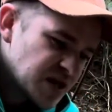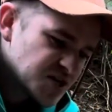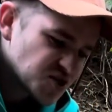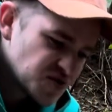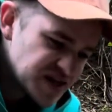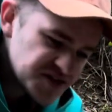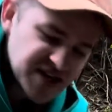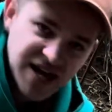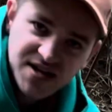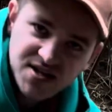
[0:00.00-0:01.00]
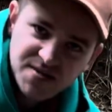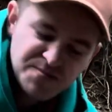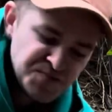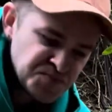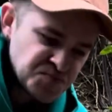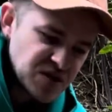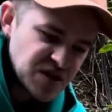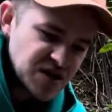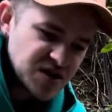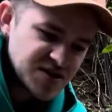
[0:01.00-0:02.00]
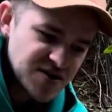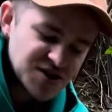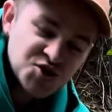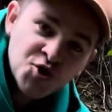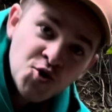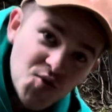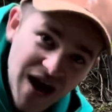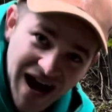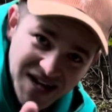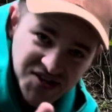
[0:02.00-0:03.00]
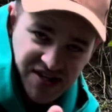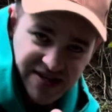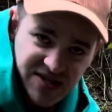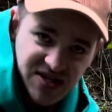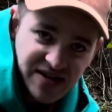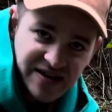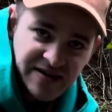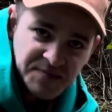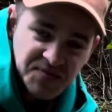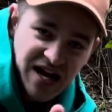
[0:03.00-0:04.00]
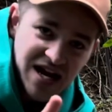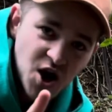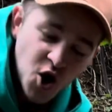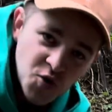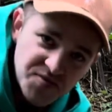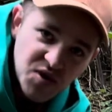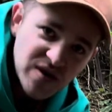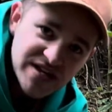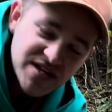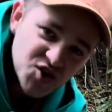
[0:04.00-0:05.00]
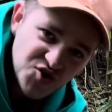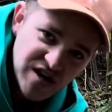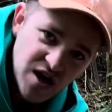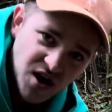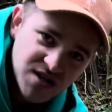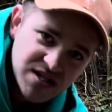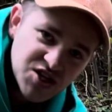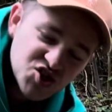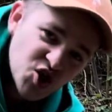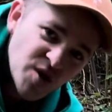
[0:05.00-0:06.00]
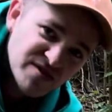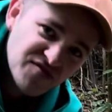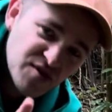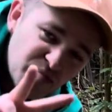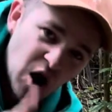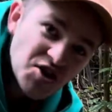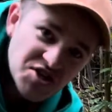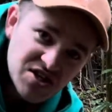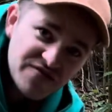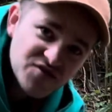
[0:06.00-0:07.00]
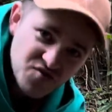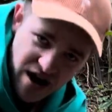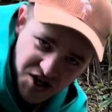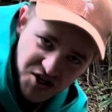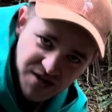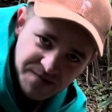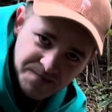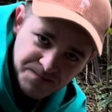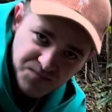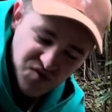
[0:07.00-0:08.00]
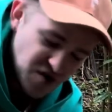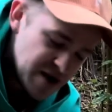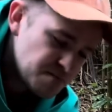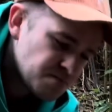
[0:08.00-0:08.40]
So in this case, there are two axes that I hope that we can agree on in terms of the positive direction, right?